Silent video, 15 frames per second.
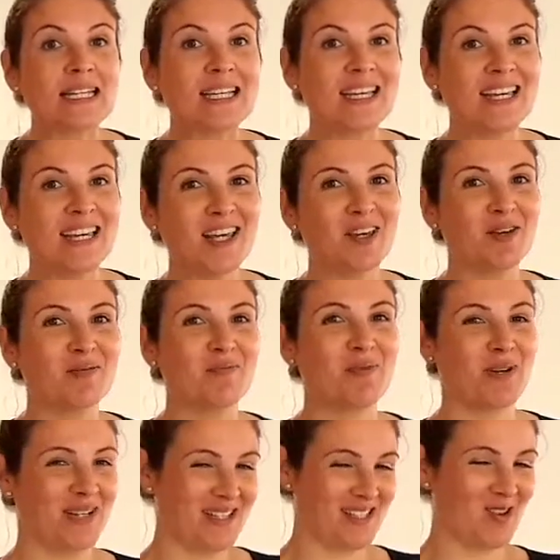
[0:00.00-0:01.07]
key,
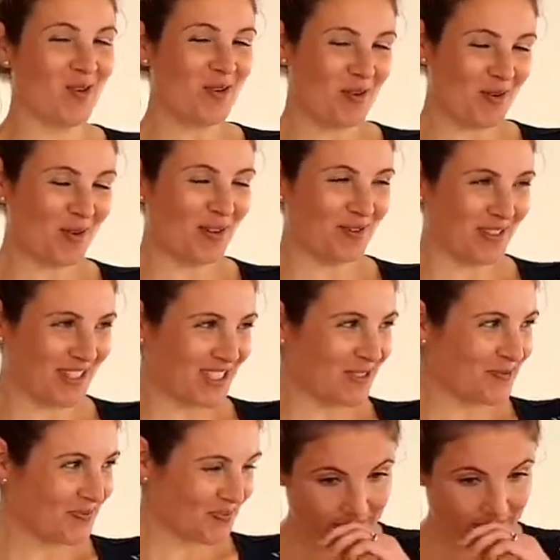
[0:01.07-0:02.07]
but it's not all of it.